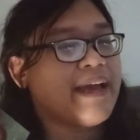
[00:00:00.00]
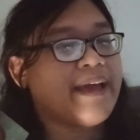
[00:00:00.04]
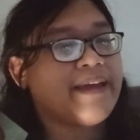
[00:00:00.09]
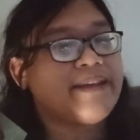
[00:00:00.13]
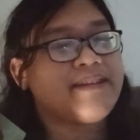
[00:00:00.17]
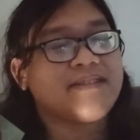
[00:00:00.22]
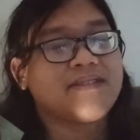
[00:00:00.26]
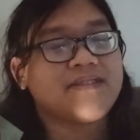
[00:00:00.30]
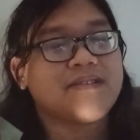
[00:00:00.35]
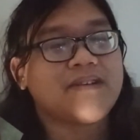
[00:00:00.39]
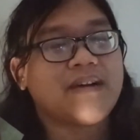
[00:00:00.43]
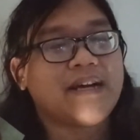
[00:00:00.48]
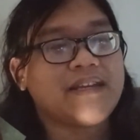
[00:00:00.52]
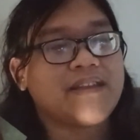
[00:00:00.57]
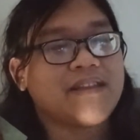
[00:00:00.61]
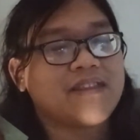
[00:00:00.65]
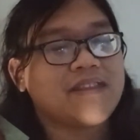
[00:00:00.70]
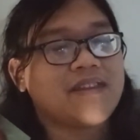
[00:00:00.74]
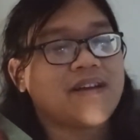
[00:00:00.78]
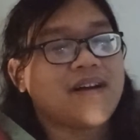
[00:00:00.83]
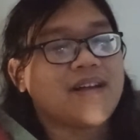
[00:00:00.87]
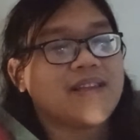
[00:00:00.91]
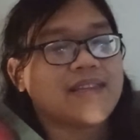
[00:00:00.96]
And so I
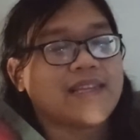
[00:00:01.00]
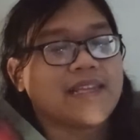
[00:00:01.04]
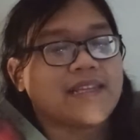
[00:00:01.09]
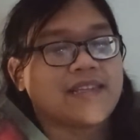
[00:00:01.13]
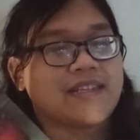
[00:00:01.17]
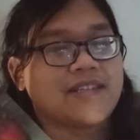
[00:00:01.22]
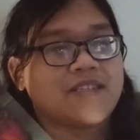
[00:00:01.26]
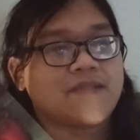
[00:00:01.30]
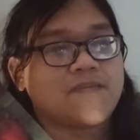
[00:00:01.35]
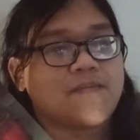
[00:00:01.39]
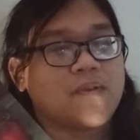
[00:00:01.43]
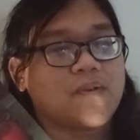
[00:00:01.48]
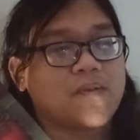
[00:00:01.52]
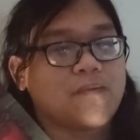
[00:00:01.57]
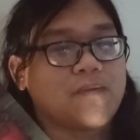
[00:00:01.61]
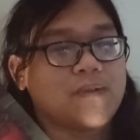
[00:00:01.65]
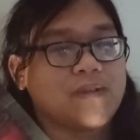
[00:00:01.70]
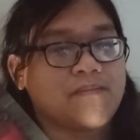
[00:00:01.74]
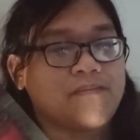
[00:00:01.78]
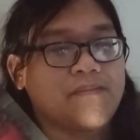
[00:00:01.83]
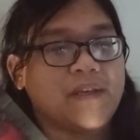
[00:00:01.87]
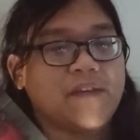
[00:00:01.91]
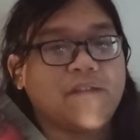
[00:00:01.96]
thought that this book
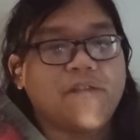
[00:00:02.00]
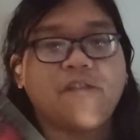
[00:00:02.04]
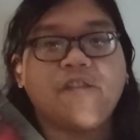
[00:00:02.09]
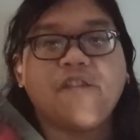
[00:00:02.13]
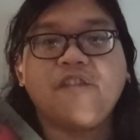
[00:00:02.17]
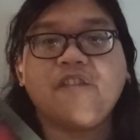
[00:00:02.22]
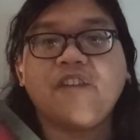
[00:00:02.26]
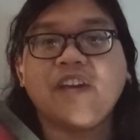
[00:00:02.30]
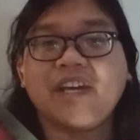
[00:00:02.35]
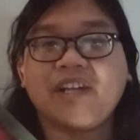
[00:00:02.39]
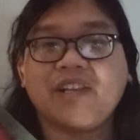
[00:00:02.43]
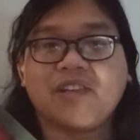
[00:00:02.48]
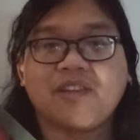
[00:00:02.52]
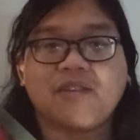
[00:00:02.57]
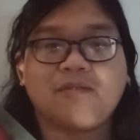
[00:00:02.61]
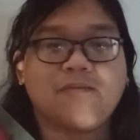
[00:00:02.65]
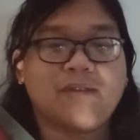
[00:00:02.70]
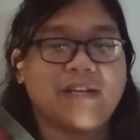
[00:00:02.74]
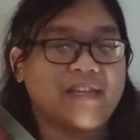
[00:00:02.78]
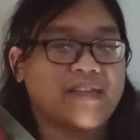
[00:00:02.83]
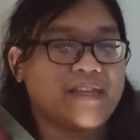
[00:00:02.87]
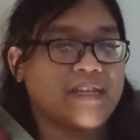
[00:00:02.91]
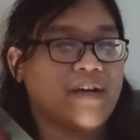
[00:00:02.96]
would be filled
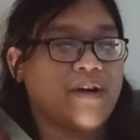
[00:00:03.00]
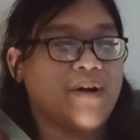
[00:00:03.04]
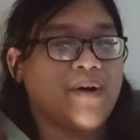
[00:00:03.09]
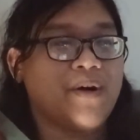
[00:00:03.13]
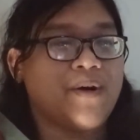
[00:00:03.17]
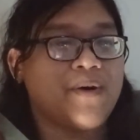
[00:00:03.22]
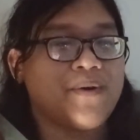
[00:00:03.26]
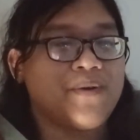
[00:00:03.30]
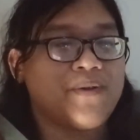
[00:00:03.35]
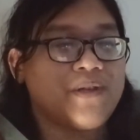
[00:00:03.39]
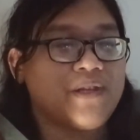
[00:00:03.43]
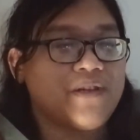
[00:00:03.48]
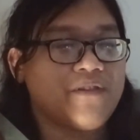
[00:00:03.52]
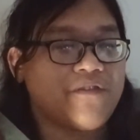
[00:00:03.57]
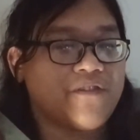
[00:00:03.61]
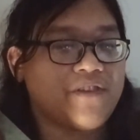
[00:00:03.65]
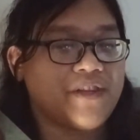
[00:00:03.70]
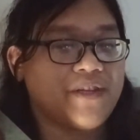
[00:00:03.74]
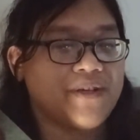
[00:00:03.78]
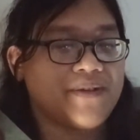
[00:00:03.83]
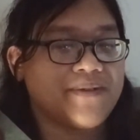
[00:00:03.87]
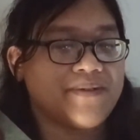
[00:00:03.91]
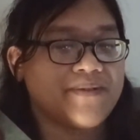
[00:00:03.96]
with all
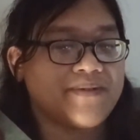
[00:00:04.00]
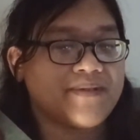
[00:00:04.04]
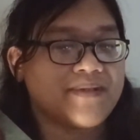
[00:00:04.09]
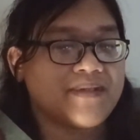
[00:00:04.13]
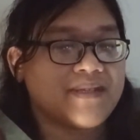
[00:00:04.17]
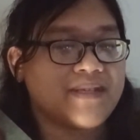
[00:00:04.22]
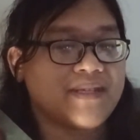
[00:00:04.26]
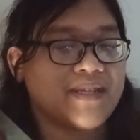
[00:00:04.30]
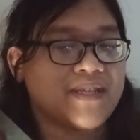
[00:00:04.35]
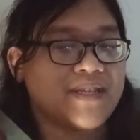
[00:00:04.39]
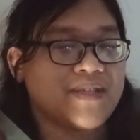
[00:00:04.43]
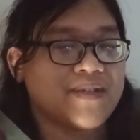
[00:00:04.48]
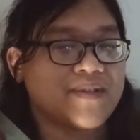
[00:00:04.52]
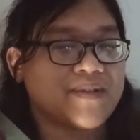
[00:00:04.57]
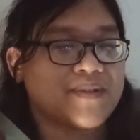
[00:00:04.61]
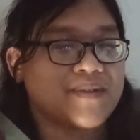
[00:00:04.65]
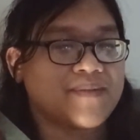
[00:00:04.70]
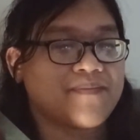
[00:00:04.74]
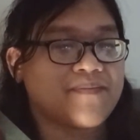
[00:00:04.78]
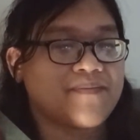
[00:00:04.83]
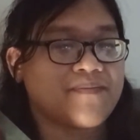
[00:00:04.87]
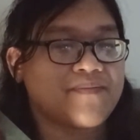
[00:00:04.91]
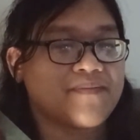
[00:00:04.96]
of those, you know,
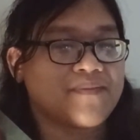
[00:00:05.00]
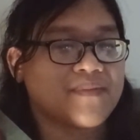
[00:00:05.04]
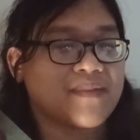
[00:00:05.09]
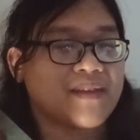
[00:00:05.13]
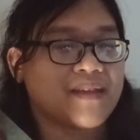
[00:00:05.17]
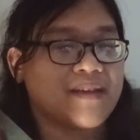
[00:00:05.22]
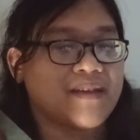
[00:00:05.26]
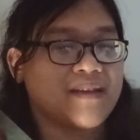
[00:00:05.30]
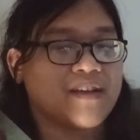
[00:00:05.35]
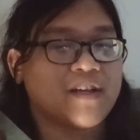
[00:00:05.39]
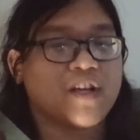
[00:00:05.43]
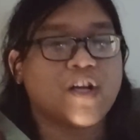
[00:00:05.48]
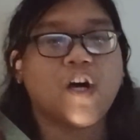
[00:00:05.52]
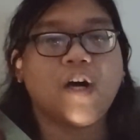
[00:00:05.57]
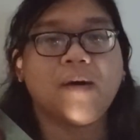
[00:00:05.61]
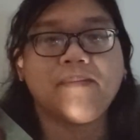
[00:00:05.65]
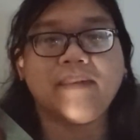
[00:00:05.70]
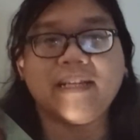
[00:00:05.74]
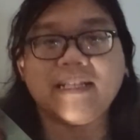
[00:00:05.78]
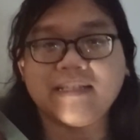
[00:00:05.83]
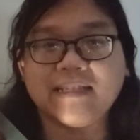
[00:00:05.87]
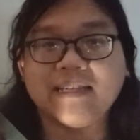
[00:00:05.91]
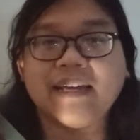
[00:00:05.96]

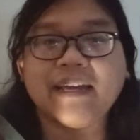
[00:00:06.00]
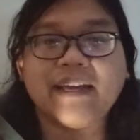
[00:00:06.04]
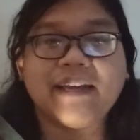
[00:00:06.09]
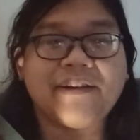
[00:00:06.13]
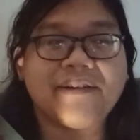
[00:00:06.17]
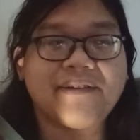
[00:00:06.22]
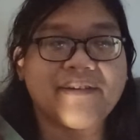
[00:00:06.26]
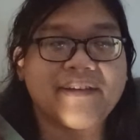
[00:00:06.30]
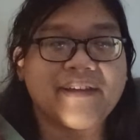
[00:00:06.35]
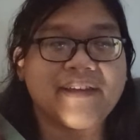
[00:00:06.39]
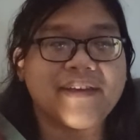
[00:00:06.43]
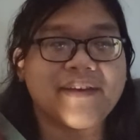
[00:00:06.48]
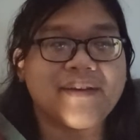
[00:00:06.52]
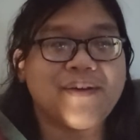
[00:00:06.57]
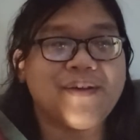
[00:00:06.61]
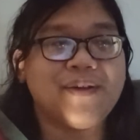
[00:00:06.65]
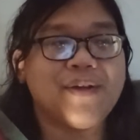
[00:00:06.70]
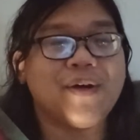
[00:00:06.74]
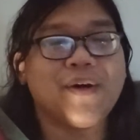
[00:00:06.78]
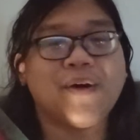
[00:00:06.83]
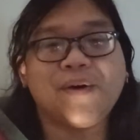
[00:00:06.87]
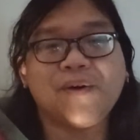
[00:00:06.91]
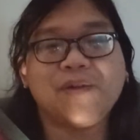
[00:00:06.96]
commentary
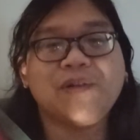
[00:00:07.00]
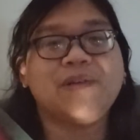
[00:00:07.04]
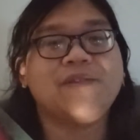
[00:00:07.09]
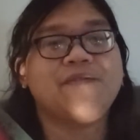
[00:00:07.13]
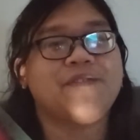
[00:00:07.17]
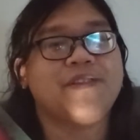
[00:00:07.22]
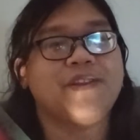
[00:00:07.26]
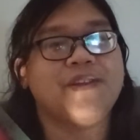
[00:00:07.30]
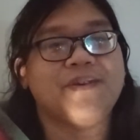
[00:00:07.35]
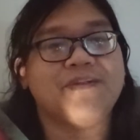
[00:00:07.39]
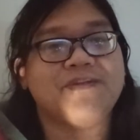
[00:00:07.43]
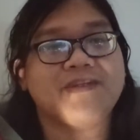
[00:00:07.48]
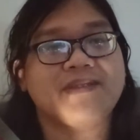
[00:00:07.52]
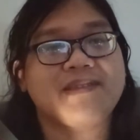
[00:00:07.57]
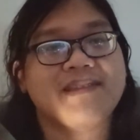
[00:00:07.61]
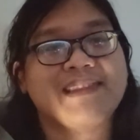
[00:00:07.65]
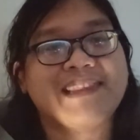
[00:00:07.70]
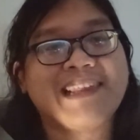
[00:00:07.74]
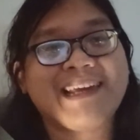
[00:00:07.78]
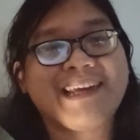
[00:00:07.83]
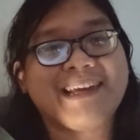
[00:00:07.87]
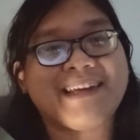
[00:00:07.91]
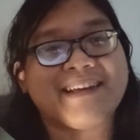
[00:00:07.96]
on all of those
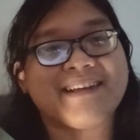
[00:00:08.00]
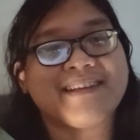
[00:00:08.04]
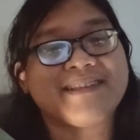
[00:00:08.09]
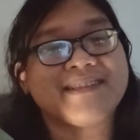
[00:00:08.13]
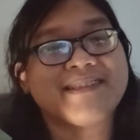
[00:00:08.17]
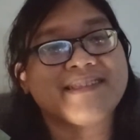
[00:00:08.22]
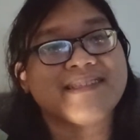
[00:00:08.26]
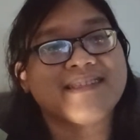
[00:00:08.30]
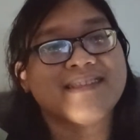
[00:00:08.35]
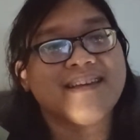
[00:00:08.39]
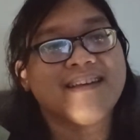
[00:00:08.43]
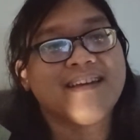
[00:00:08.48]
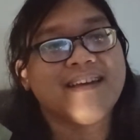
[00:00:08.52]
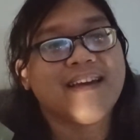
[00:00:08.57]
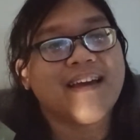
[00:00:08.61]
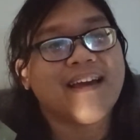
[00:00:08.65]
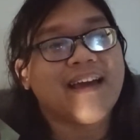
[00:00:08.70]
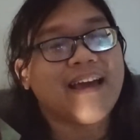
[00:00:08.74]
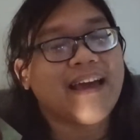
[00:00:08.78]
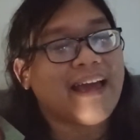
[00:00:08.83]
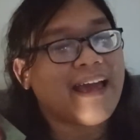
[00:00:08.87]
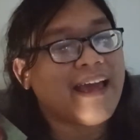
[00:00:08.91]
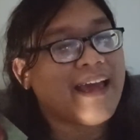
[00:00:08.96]
things.
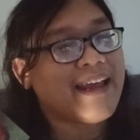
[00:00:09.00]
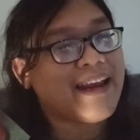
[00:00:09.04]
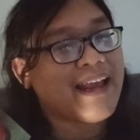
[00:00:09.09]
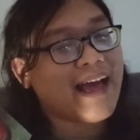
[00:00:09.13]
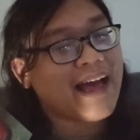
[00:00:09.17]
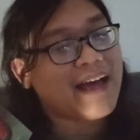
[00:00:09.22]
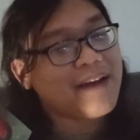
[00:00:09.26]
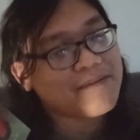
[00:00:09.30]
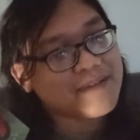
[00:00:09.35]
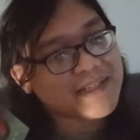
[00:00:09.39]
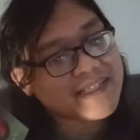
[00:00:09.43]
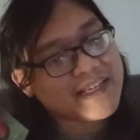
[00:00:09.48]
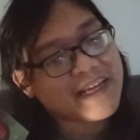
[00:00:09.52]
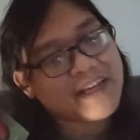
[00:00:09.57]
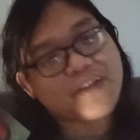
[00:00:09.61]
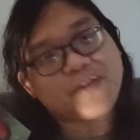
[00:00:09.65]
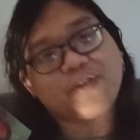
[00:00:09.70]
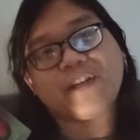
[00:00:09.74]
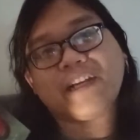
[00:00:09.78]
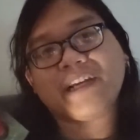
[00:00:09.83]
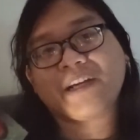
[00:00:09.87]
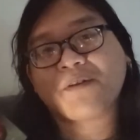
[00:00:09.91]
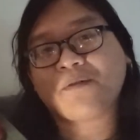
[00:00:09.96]
And I was
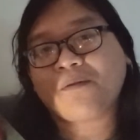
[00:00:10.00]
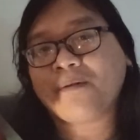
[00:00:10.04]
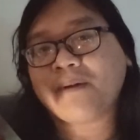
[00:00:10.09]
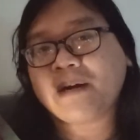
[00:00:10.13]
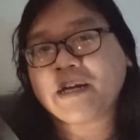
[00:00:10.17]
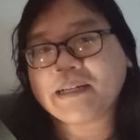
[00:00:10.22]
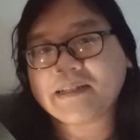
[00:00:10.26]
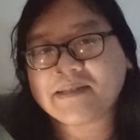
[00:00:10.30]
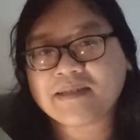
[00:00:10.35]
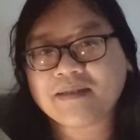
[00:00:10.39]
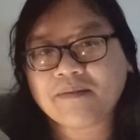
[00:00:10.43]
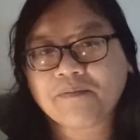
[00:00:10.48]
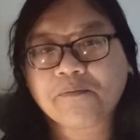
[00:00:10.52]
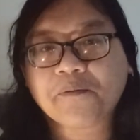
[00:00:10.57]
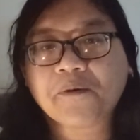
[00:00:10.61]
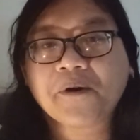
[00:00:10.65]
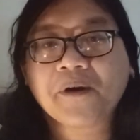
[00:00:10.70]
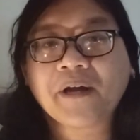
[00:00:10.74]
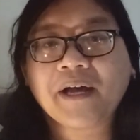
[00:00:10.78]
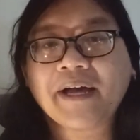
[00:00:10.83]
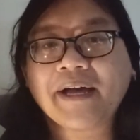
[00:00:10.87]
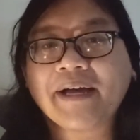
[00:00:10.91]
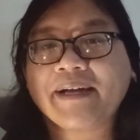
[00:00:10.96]
actually quite
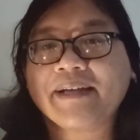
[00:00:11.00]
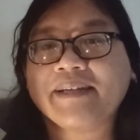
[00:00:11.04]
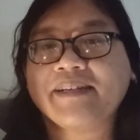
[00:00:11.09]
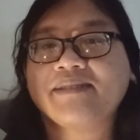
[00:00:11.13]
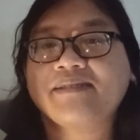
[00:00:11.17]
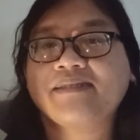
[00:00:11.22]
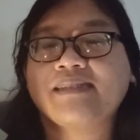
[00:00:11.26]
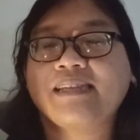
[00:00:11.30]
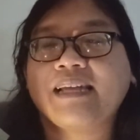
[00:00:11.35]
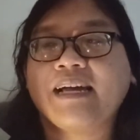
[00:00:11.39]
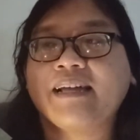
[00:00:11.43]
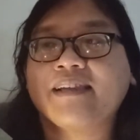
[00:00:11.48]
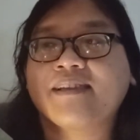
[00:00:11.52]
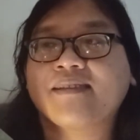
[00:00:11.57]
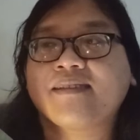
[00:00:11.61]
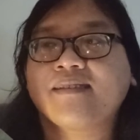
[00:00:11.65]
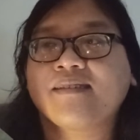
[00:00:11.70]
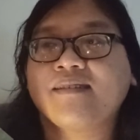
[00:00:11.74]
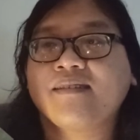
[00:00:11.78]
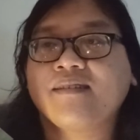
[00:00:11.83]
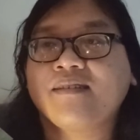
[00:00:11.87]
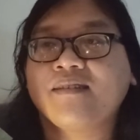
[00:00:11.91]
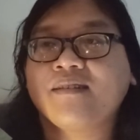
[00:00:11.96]
surprised that
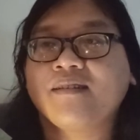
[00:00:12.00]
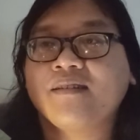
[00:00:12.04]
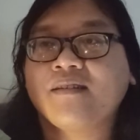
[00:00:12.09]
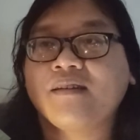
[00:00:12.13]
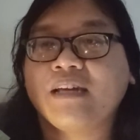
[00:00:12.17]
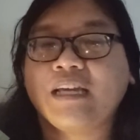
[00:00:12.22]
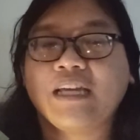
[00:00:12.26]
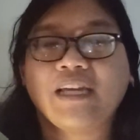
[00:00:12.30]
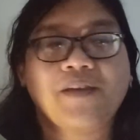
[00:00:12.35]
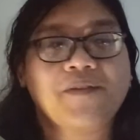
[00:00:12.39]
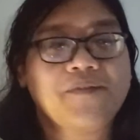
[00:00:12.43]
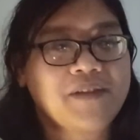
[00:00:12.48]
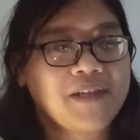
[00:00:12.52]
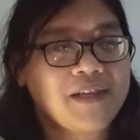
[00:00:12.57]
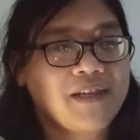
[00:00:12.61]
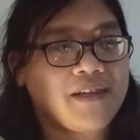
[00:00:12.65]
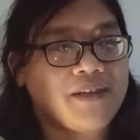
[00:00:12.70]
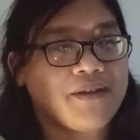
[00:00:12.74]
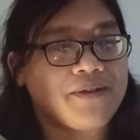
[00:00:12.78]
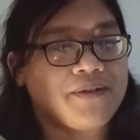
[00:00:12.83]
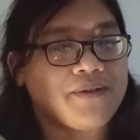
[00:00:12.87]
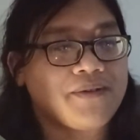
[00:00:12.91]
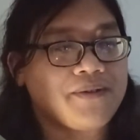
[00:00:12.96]

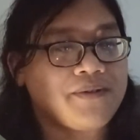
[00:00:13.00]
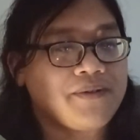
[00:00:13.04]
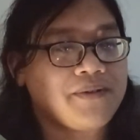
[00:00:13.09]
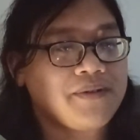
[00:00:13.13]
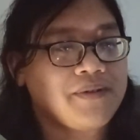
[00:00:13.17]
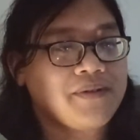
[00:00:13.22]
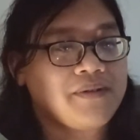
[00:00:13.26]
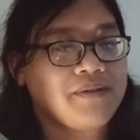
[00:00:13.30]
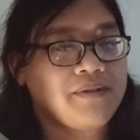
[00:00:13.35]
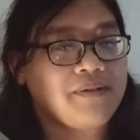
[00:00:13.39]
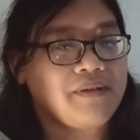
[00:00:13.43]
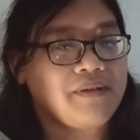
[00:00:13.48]
even though